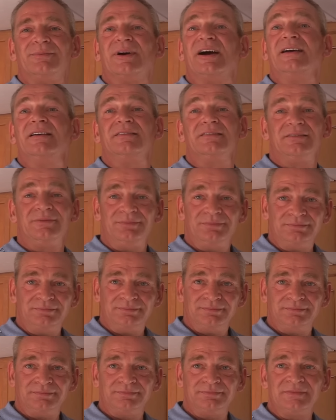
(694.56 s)
And right. That, that's
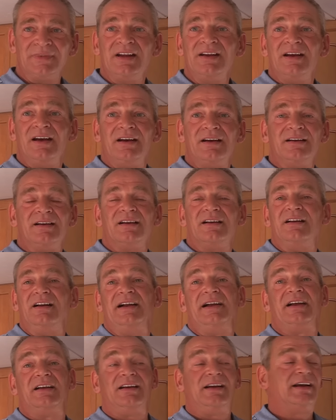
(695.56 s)
helpful. Well, really helpful.
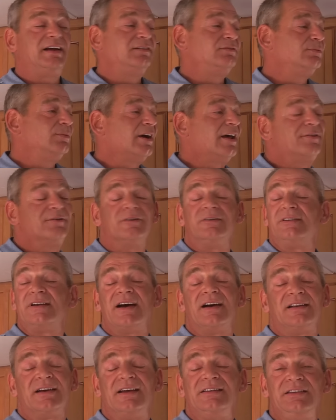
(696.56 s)
And, and whether or
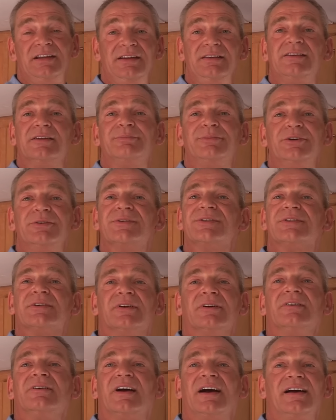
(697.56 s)
not I need the
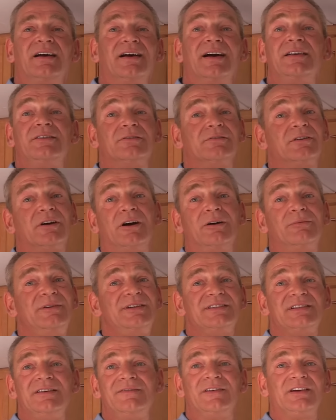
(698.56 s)
booster. I, I don't
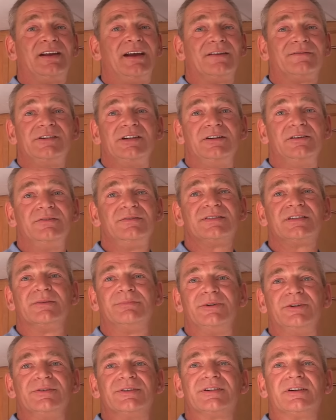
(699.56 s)
always even have to use
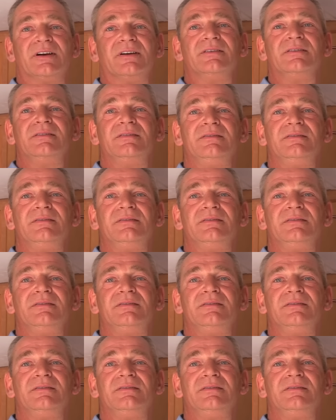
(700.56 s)
the booster.